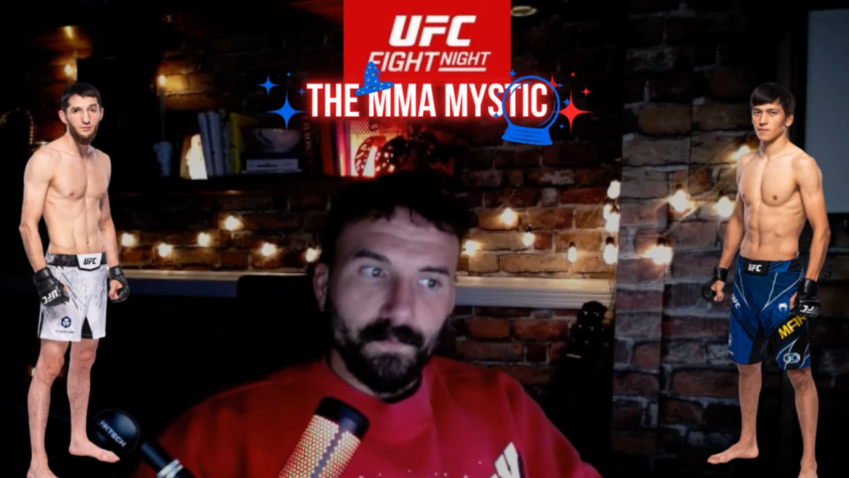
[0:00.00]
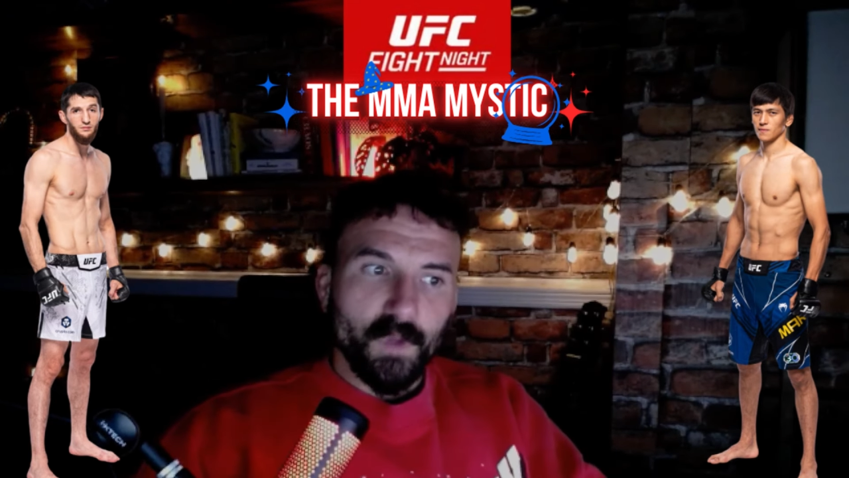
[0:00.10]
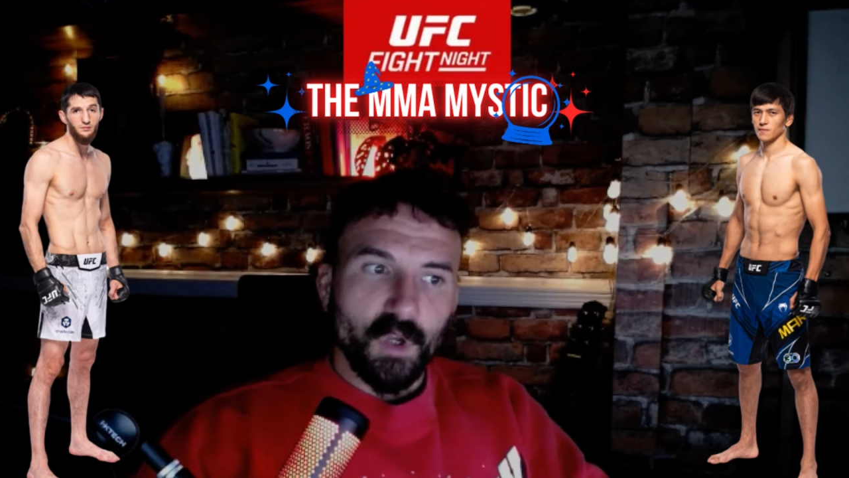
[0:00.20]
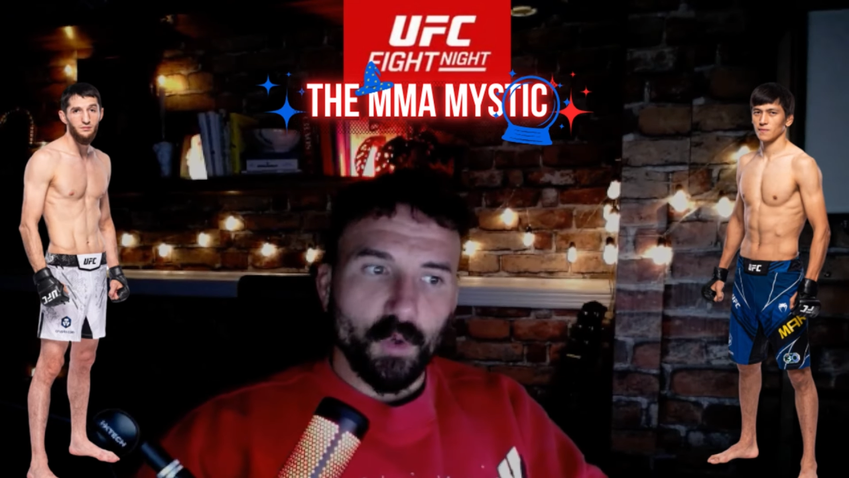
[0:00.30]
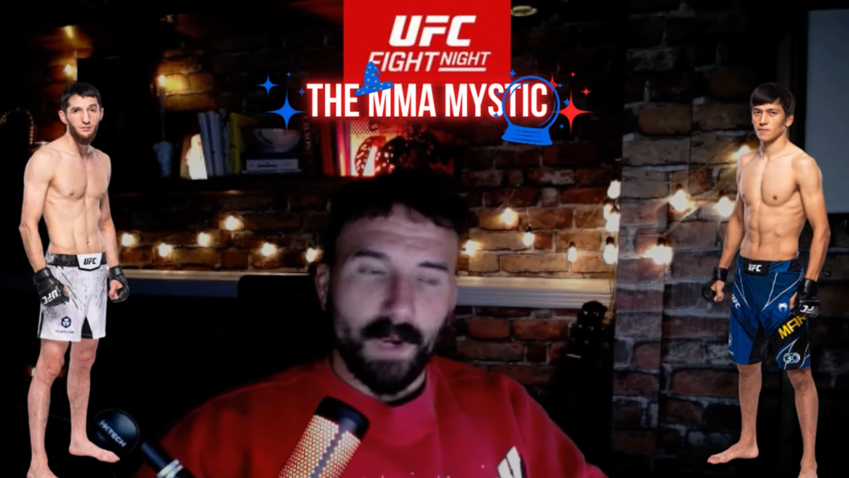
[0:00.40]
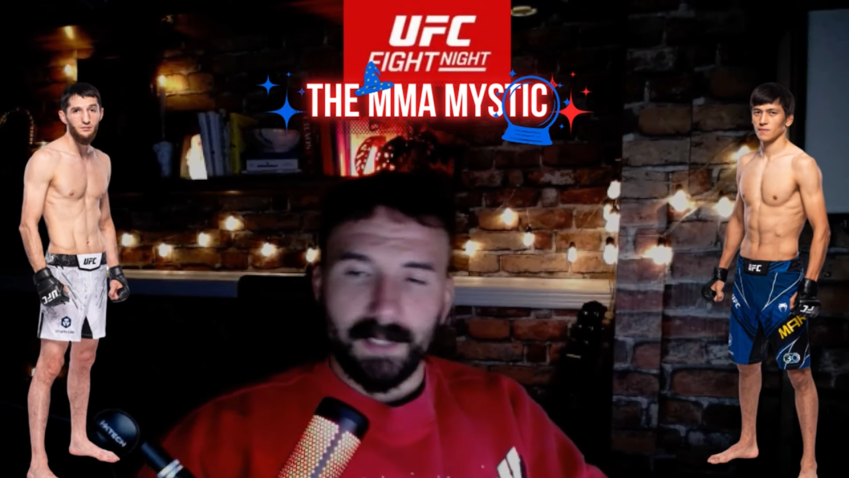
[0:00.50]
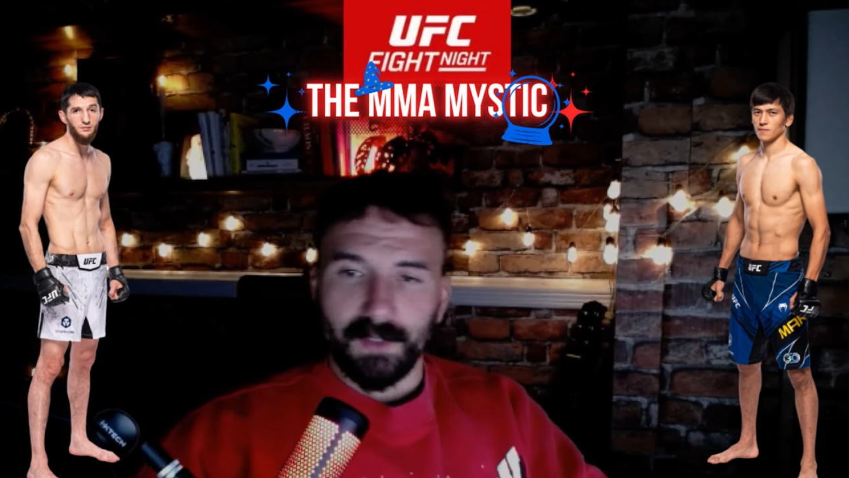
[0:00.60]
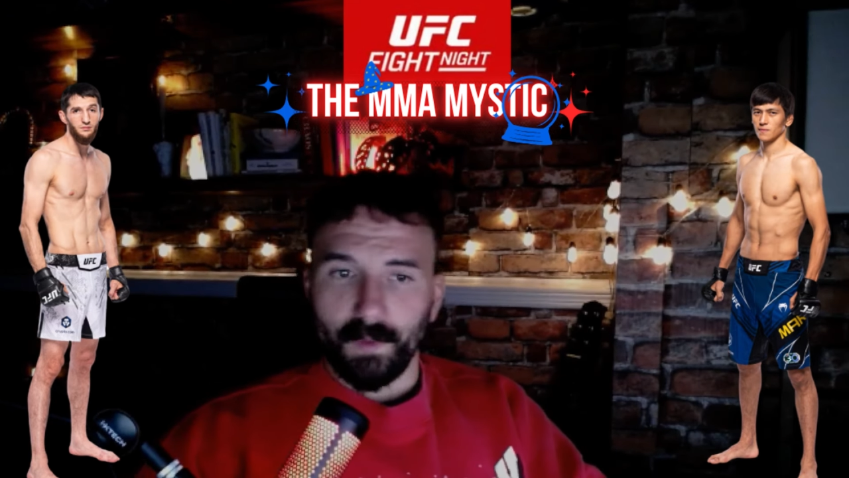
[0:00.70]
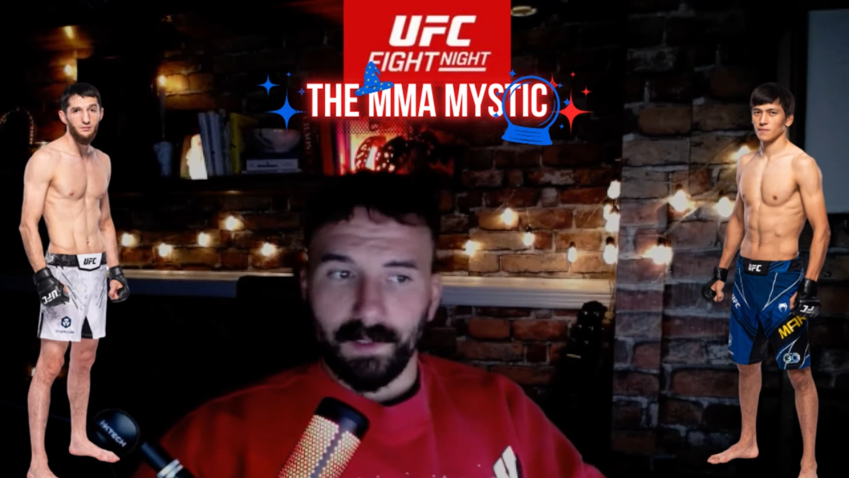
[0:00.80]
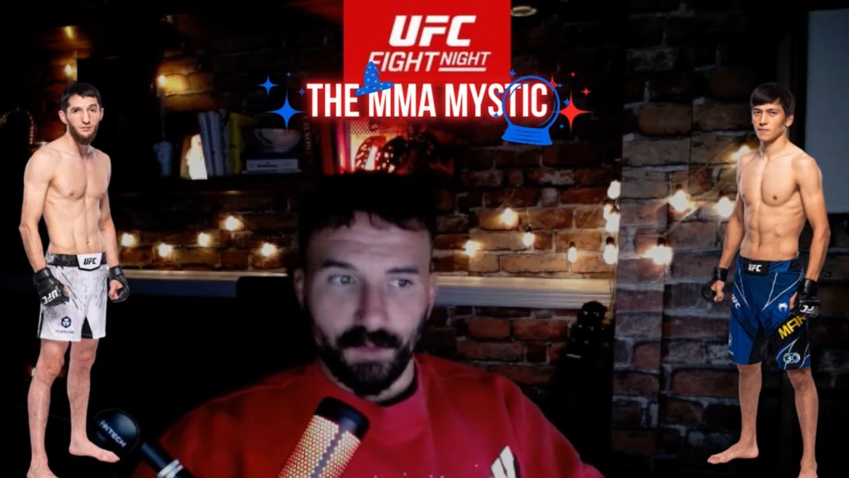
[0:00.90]
who had
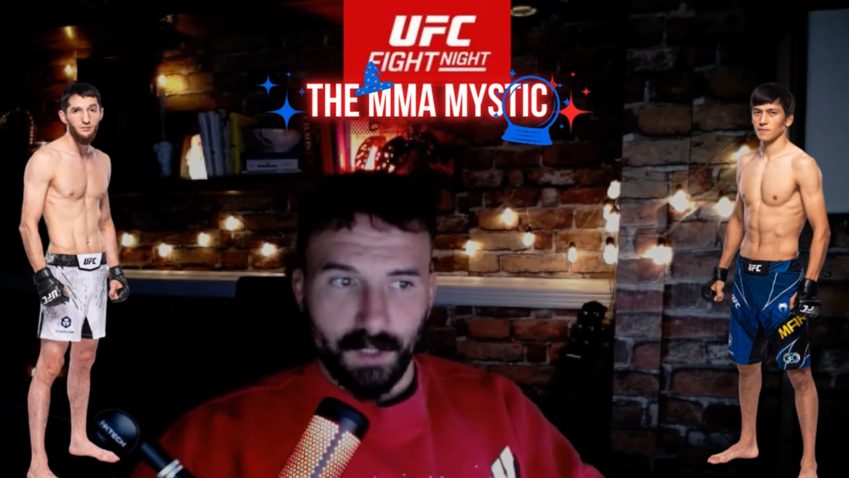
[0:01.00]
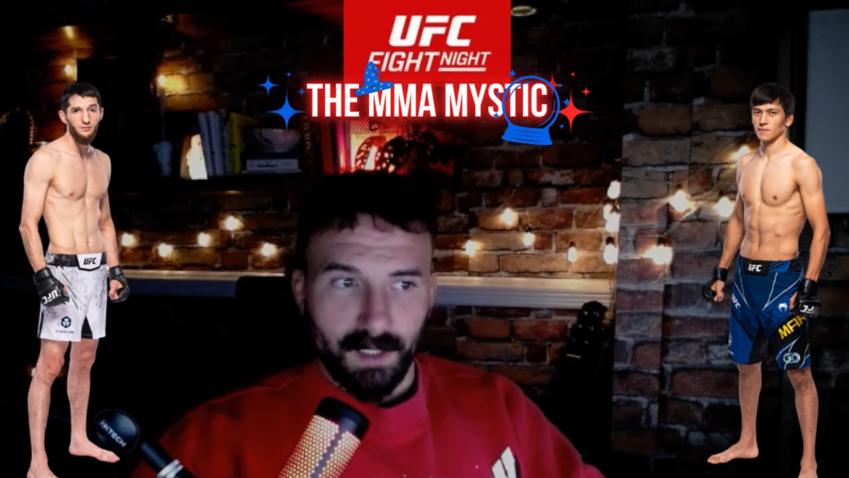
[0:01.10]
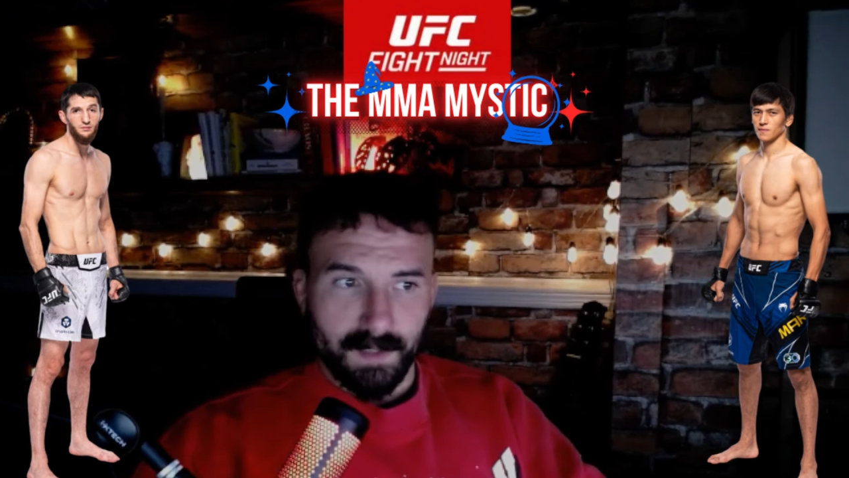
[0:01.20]
to withdraw.